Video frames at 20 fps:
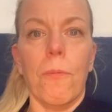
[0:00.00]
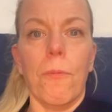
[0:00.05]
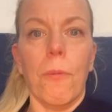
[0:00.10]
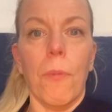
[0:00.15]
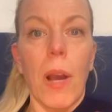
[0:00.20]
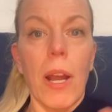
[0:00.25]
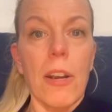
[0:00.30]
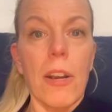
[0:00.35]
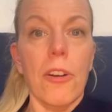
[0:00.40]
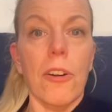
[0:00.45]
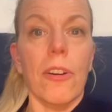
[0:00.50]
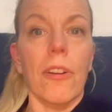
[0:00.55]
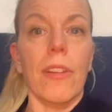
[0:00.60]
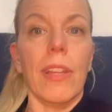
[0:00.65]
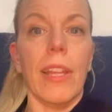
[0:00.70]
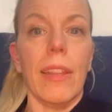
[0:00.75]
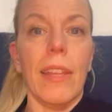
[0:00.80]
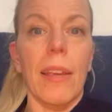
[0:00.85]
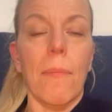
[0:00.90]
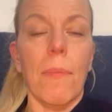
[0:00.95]
wonder
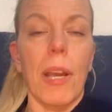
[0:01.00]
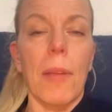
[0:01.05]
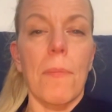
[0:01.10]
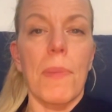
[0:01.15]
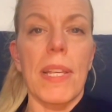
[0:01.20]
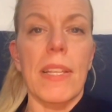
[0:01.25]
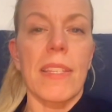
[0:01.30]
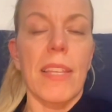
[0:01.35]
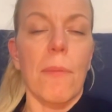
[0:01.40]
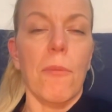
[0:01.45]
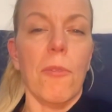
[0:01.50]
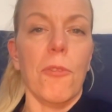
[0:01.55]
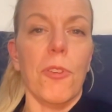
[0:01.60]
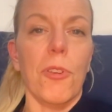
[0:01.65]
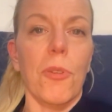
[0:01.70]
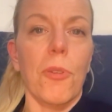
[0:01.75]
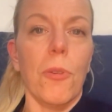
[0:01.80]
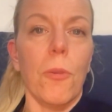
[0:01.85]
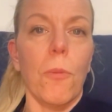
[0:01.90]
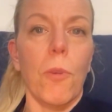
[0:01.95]
that there might be some of
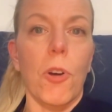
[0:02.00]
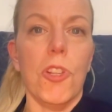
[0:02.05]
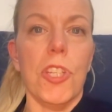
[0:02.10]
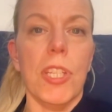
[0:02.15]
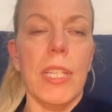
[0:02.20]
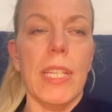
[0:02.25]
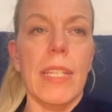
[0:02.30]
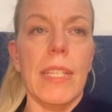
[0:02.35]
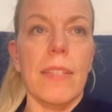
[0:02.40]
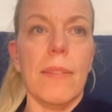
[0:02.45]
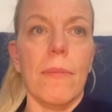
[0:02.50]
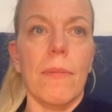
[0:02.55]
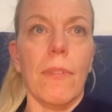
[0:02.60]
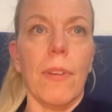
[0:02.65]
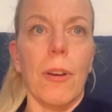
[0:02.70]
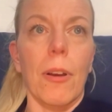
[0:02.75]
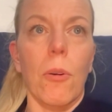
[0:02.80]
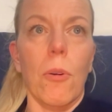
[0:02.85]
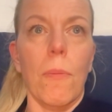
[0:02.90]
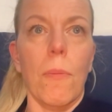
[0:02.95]
you who watch this
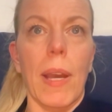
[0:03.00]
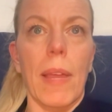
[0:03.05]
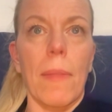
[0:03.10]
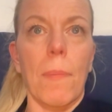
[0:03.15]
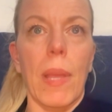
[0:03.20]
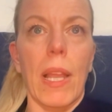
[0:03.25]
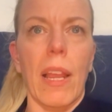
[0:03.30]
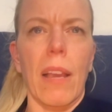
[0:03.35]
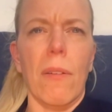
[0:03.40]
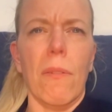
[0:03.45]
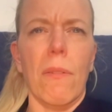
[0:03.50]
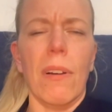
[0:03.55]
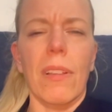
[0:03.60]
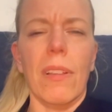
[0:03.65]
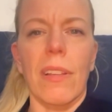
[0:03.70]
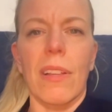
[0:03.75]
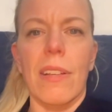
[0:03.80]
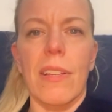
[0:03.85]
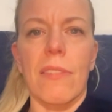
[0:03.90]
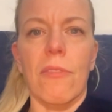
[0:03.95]
who might be like,
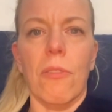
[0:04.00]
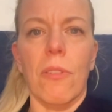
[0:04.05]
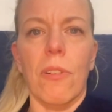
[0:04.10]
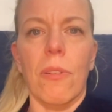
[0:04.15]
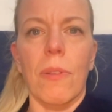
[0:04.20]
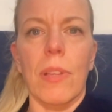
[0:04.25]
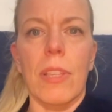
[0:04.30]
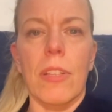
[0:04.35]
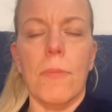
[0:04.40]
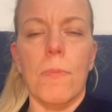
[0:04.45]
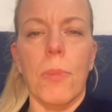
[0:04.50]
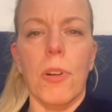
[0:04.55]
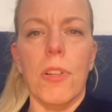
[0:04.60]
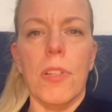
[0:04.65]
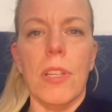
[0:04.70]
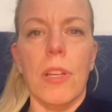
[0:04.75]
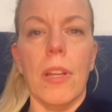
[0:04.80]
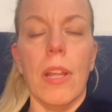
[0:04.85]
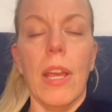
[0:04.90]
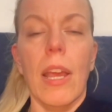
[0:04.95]
what is wrong with this
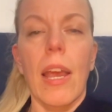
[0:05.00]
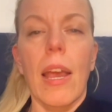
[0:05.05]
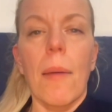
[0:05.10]
person?